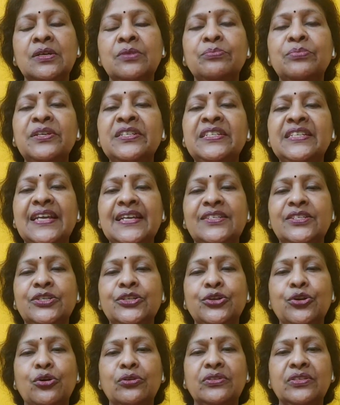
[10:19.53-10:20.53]

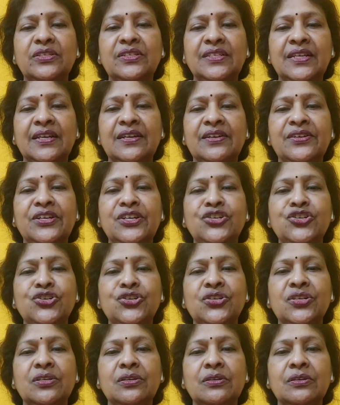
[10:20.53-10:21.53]
progesterone
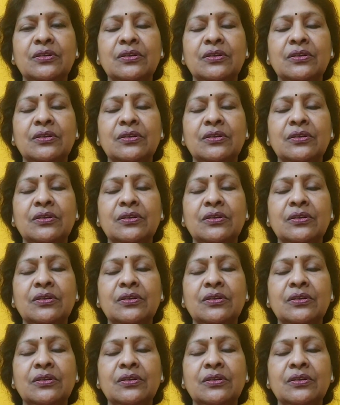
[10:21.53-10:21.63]
secretion.